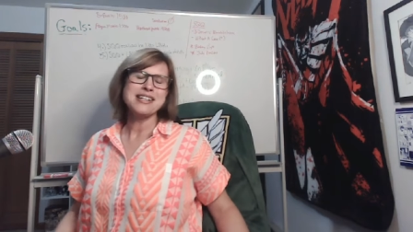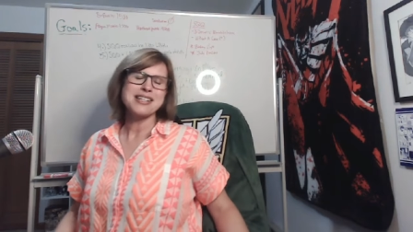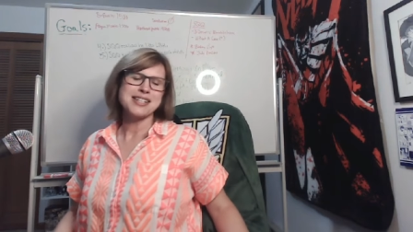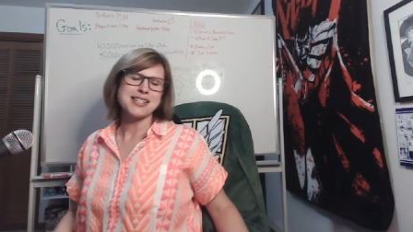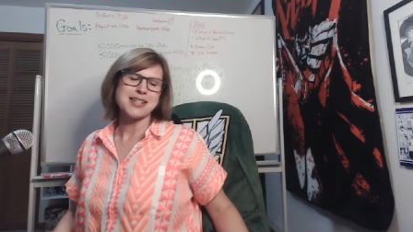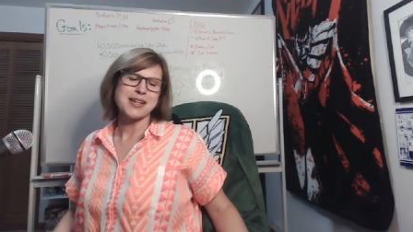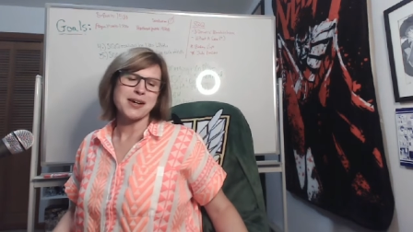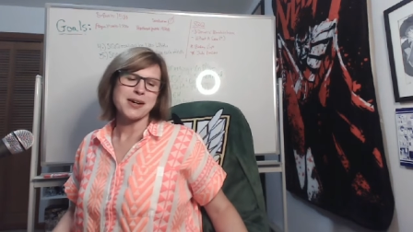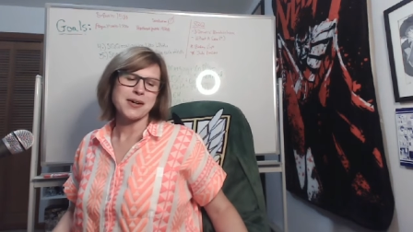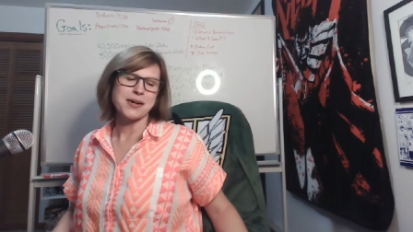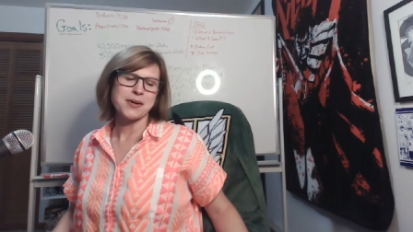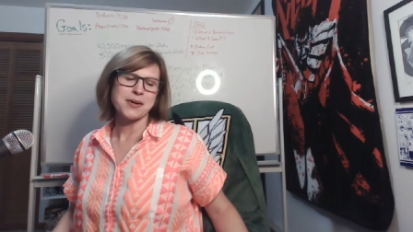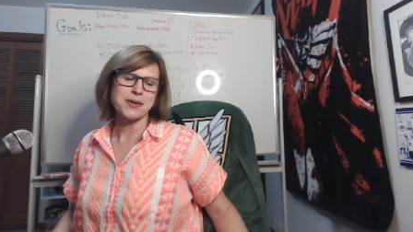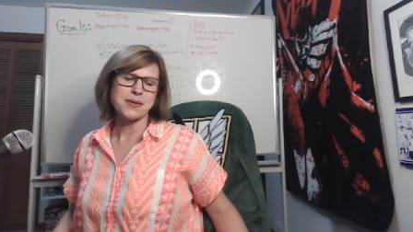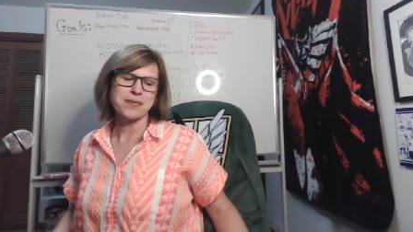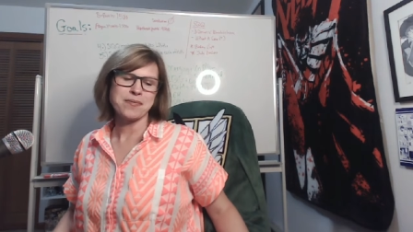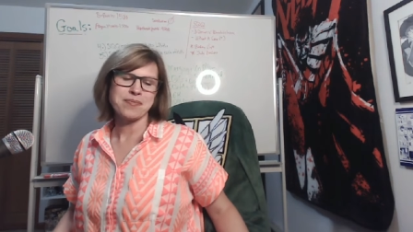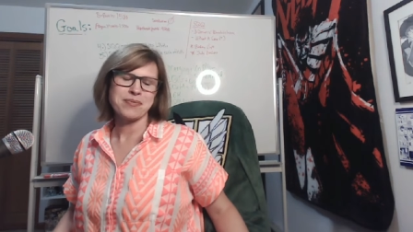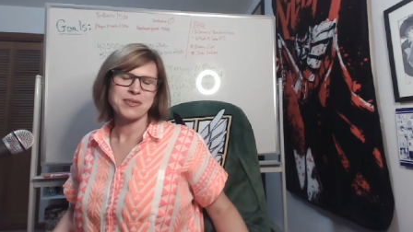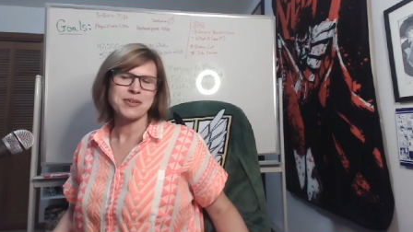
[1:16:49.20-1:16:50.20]

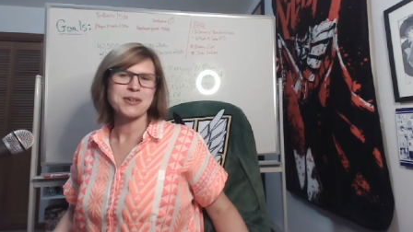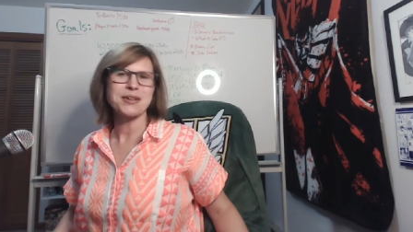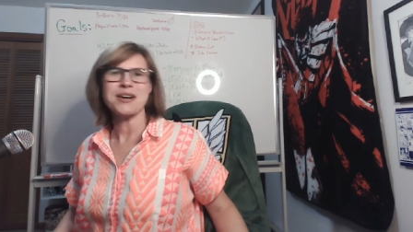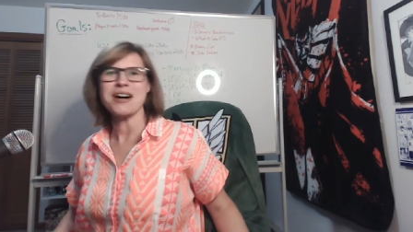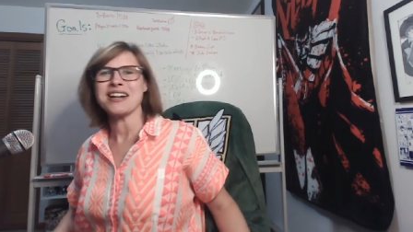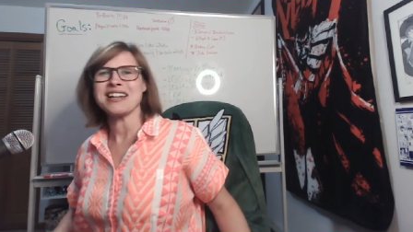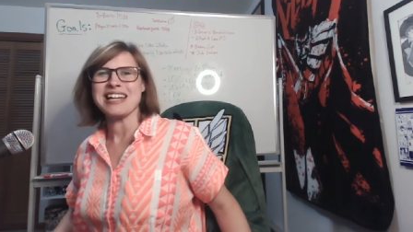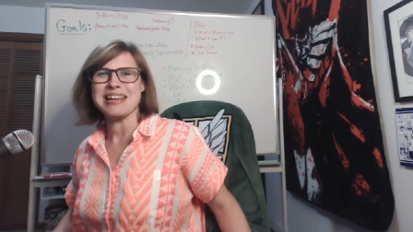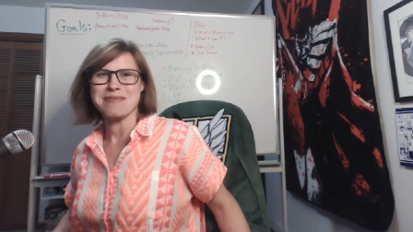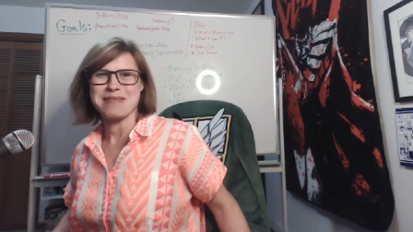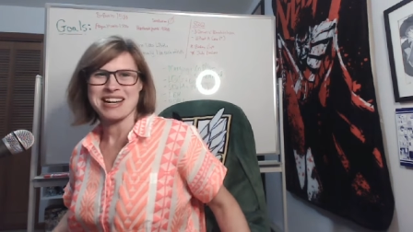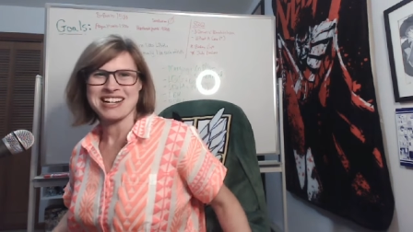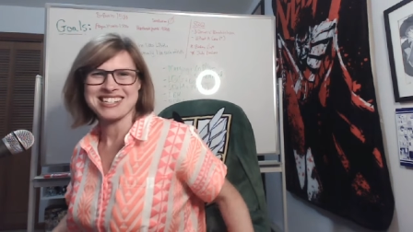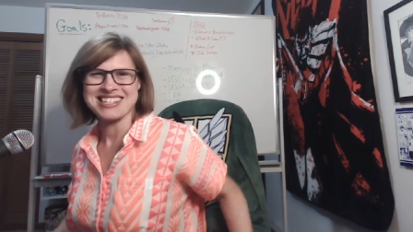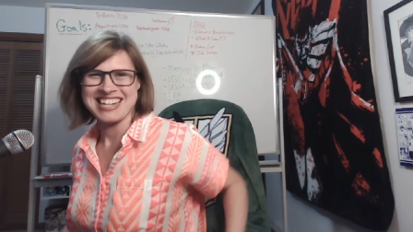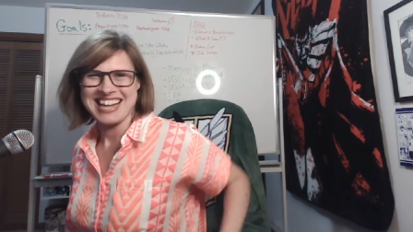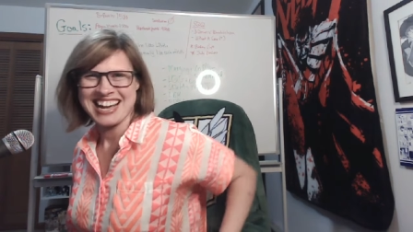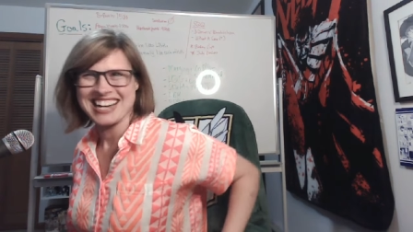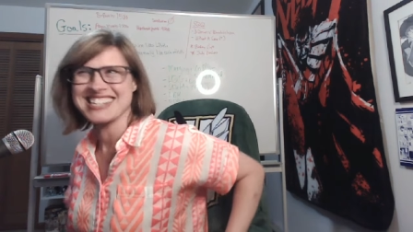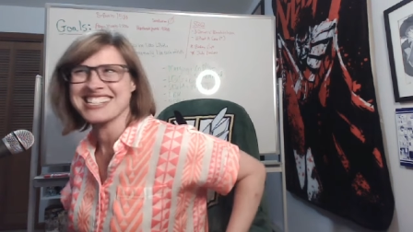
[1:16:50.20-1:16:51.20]
So good on you,
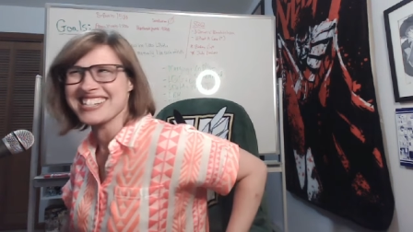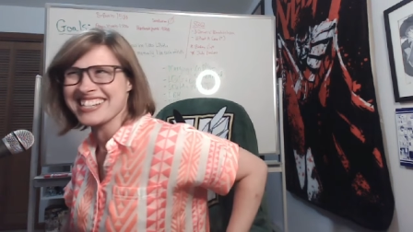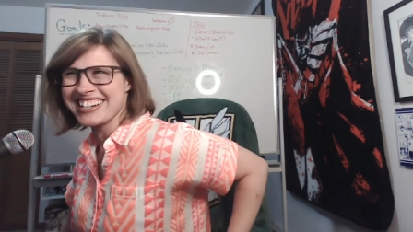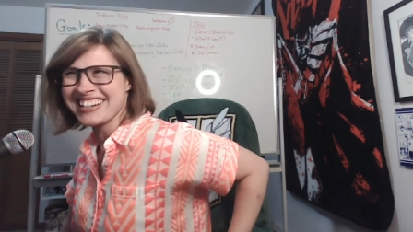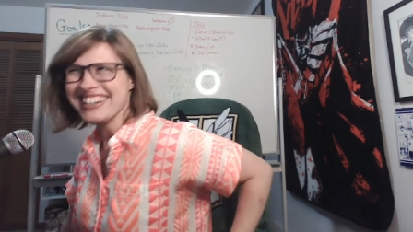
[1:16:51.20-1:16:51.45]
MXTX,